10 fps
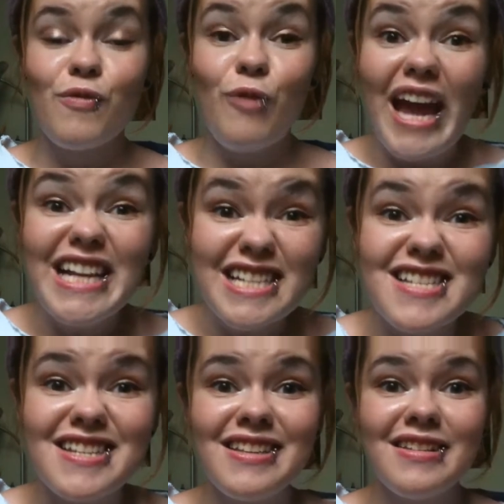
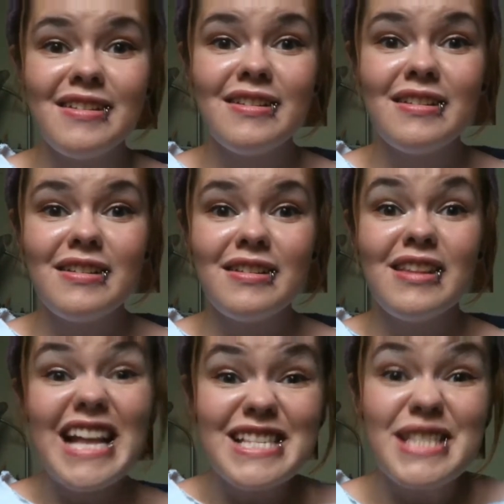Right?
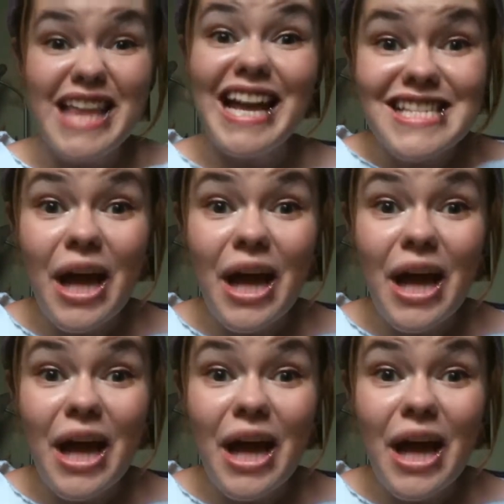That's